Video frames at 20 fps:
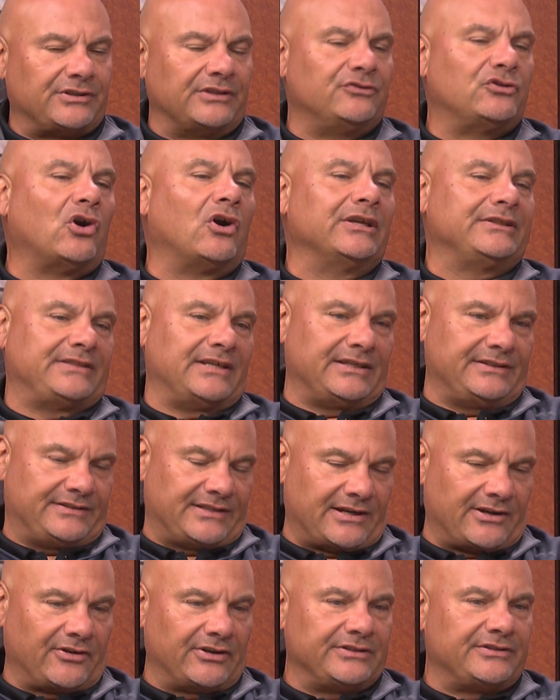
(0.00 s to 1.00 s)
and Dante
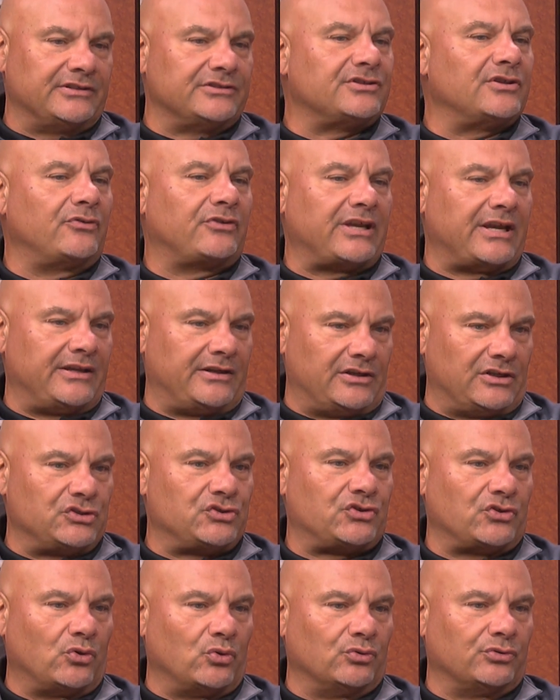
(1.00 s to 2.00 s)
Terry dislocated his
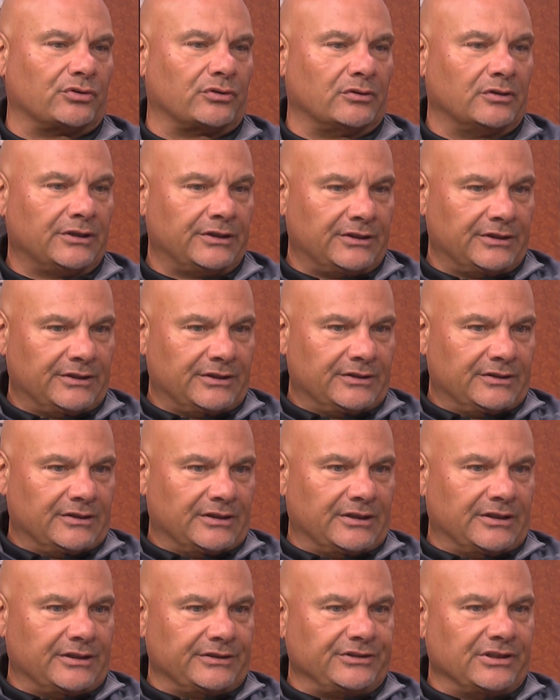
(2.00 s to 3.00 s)
shoulder,
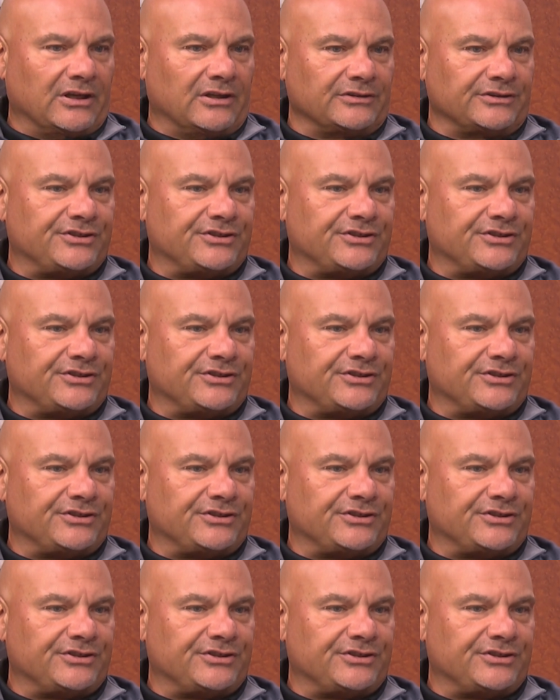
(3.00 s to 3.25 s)
young